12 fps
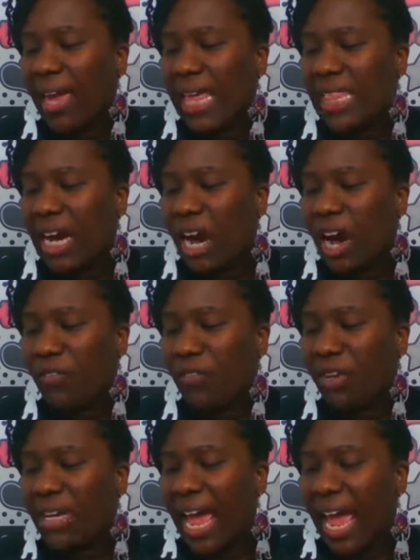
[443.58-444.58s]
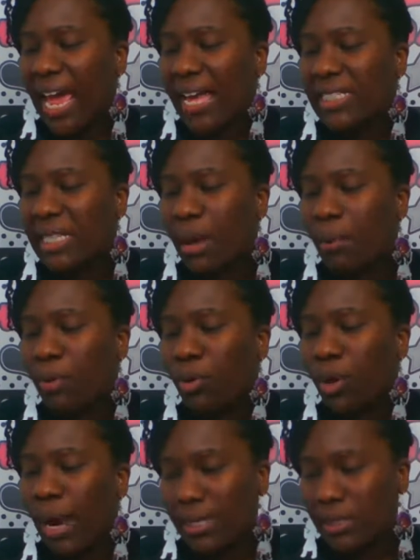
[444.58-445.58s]
and the offering has
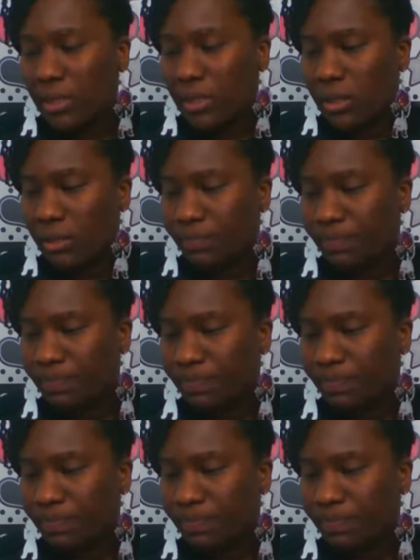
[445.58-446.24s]
priced.